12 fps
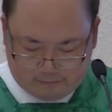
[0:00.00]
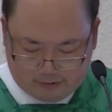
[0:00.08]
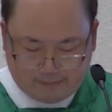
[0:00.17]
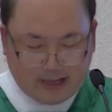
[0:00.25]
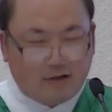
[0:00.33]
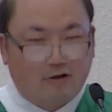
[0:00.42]

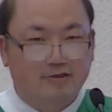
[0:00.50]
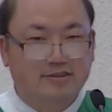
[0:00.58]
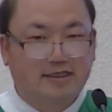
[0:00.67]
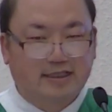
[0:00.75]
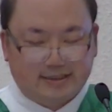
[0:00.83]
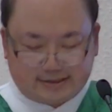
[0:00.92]
We may
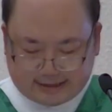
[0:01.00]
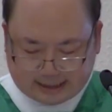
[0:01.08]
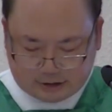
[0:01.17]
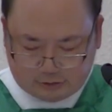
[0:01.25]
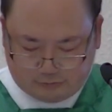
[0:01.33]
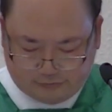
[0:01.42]
consider
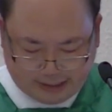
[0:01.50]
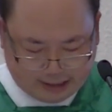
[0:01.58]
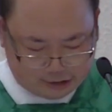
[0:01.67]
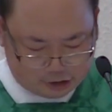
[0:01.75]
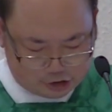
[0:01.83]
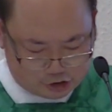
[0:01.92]
such
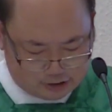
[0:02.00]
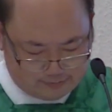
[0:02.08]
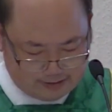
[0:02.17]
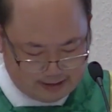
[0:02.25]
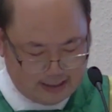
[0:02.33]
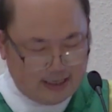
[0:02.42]

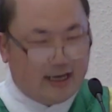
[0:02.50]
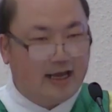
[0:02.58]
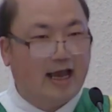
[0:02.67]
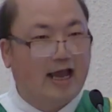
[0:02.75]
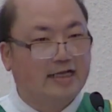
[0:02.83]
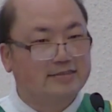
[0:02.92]
relationship
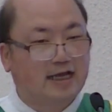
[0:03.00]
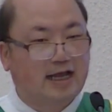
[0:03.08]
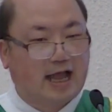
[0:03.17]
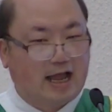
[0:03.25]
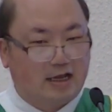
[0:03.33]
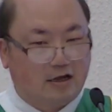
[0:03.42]
as a
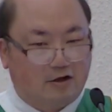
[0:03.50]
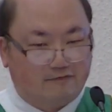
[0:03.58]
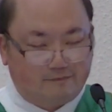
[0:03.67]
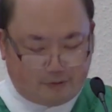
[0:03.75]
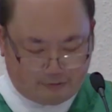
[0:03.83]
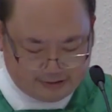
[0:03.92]
kind
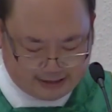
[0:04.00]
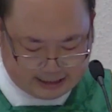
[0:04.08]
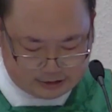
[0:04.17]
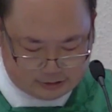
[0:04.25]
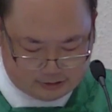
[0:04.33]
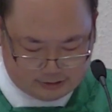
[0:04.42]
of
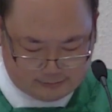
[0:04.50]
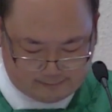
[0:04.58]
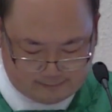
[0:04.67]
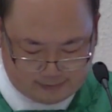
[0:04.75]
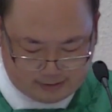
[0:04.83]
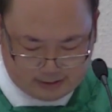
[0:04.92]
possession.
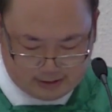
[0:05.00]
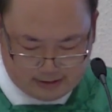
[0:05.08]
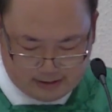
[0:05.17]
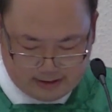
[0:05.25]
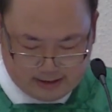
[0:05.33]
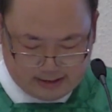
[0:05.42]

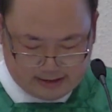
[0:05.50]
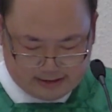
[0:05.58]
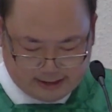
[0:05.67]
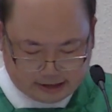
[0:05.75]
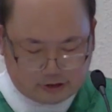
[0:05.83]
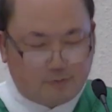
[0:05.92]

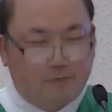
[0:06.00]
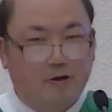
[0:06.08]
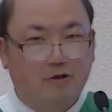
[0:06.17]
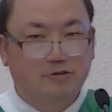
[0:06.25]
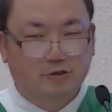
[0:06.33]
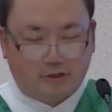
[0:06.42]
Each
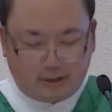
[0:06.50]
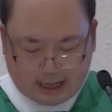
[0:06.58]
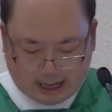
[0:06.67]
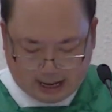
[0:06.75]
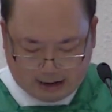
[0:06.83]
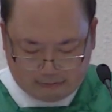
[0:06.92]
person
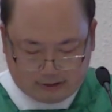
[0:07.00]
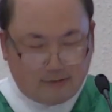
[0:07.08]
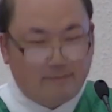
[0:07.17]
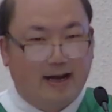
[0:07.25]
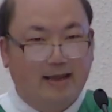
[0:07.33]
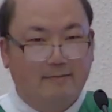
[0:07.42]

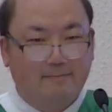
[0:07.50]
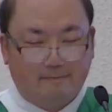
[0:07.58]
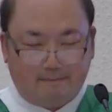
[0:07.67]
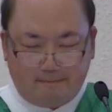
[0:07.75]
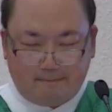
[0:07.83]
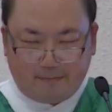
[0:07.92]
ultimately
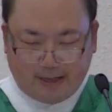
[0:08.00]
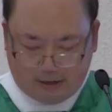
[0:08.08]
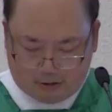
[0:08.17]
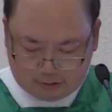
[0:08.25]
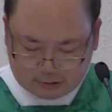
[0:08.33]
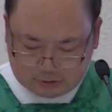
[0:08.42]

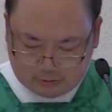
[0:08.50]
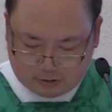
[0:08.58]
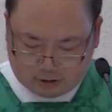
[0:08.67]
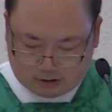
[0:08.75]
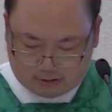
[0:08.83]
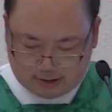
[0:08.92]
belongs to
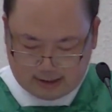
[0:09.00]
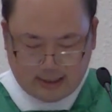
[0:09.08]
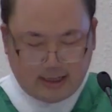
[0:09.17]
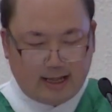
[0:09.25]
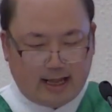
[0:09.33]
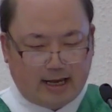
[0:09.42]
God
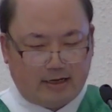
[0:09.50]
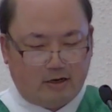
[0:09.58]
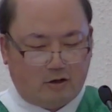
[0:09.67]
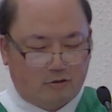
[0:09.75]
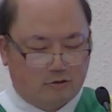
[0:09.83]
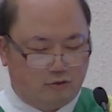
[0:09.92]

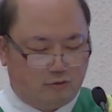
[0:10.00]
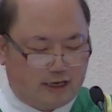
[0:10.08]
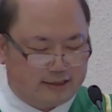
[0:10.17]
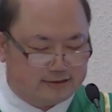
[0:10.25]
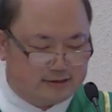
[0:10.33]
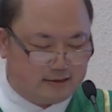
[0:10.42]
and not to
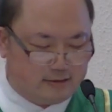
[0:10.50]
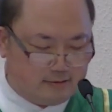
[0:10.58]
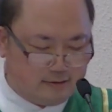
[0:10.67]
us.